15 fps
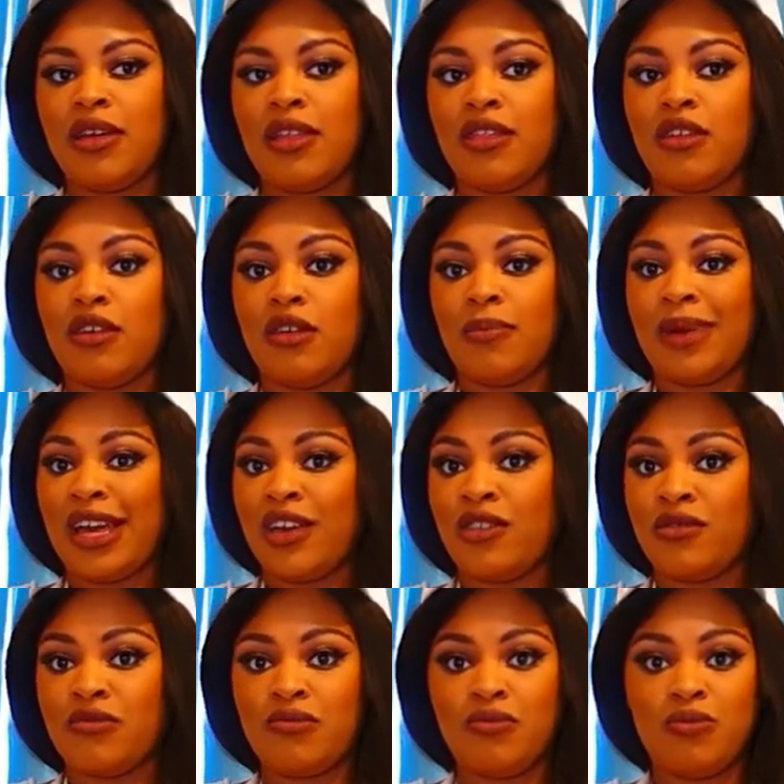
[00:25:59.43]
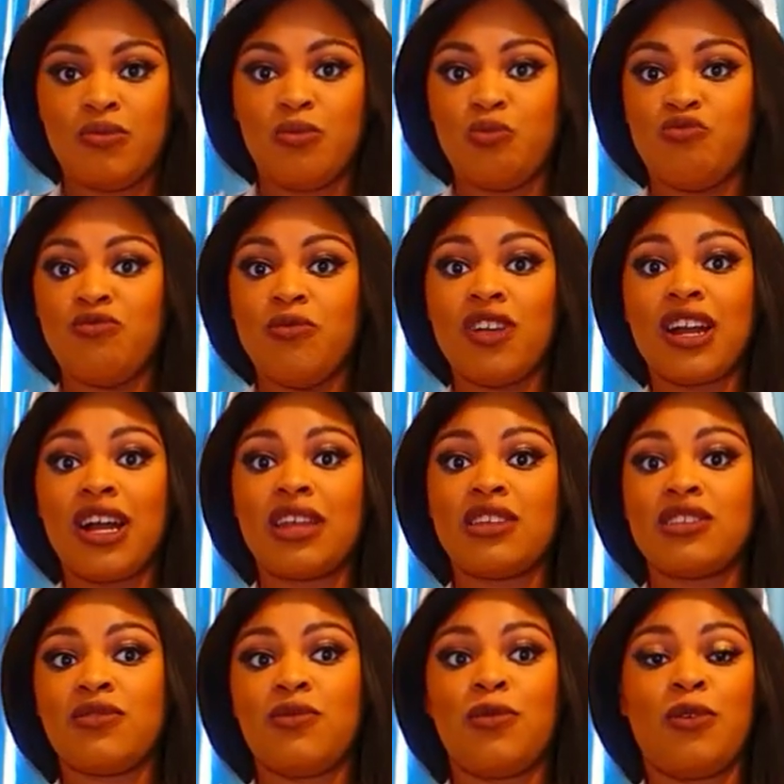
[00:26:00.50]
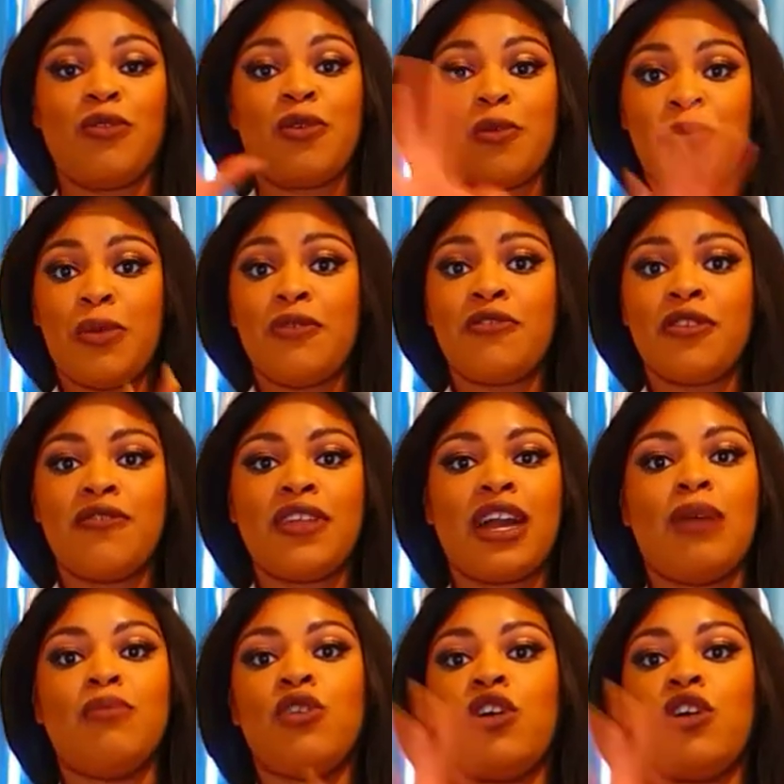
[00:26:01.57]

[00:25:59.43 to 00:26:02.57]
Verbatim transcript: the pattern regardless of whether I'm in front of the camera